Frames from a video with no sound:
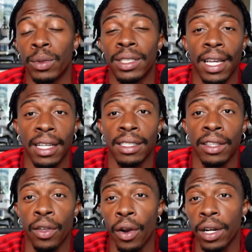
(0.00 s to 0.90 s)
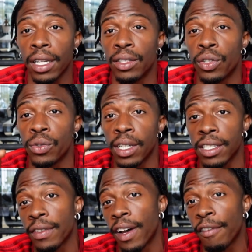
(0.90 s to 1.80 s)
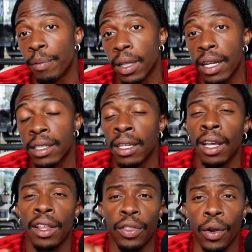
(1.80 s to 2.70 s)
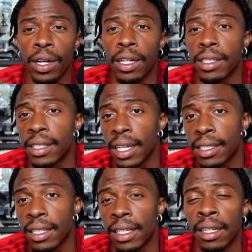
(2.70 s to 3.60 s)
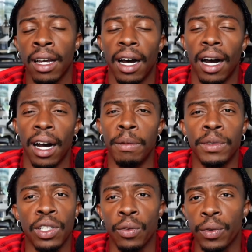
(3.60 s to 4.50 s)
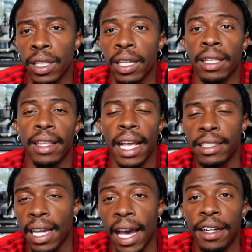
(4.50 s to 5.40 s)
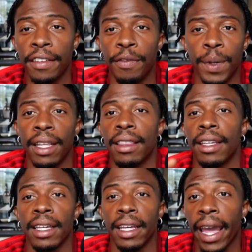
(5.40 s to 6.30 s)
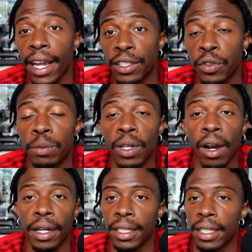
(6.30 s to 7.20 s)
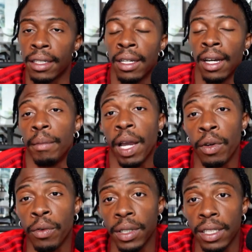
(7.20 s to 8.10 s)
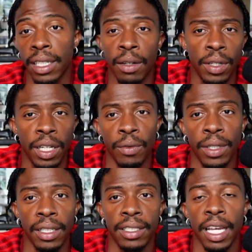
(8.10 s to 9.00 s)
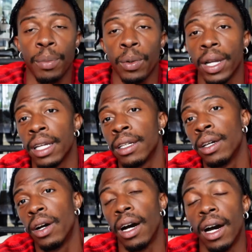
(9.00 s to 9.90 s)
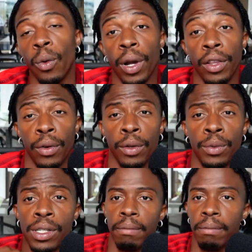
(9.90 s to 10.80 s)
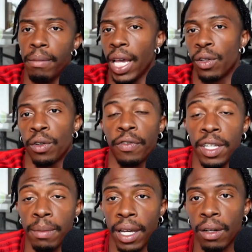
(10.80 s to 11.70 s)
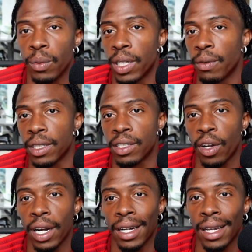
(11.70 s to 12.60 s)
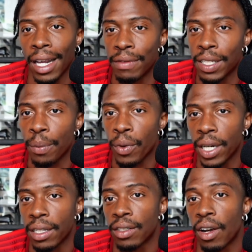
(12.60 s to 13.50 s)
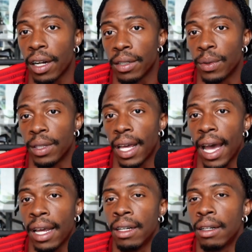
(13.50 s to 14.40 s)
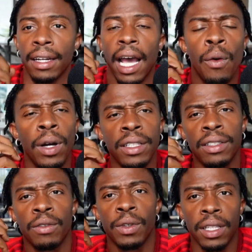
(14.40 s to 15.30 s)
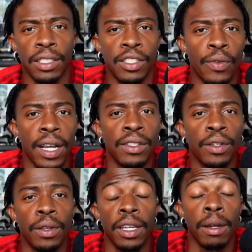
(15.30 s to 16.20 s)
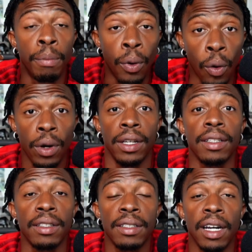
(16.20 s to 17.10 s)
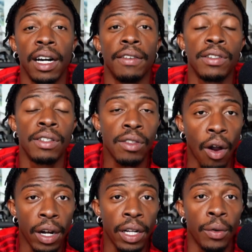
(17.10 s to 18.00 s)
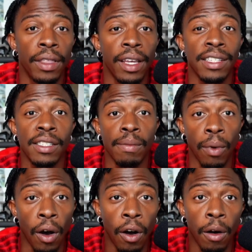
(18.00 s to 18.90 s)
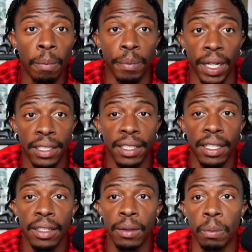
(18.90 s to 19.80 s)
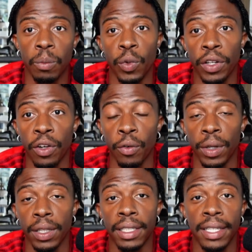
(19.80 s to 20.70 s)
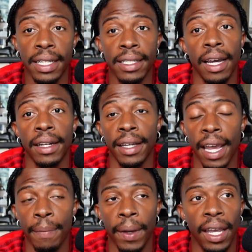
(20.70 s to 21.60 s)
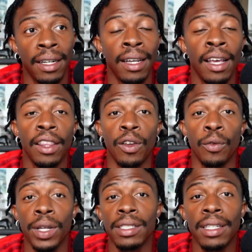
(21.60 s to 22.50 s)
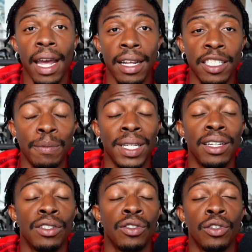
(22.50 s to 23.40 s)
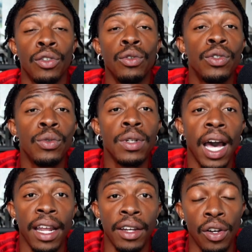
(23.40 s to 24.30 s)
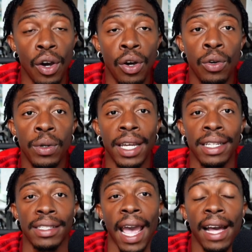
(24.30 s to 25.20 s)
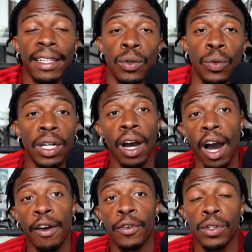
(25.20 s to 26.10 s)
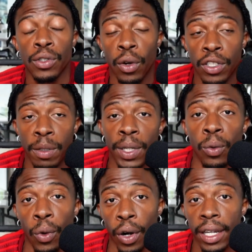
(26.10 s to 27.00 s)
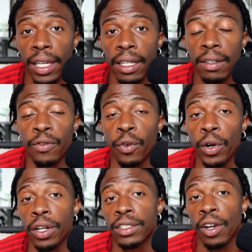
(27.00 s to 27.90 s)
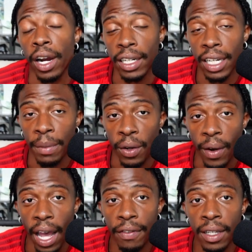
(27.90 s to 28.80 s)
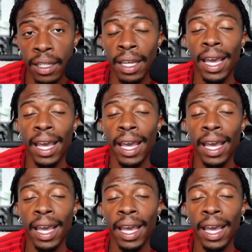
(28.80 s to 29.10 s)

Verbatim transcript: tested 30 to 65 plus, 30 to 60. So really, that's kind of been the age group targeting that we really did. We didn't really separate whether it was a male or female. We didn't really start any kind of separating targeting with that. I want to really stress to you the importance of starting with a small budget when you're really testing out a campaign. The reason that is because you do not know exactly what offer is going to be working for your target demographic.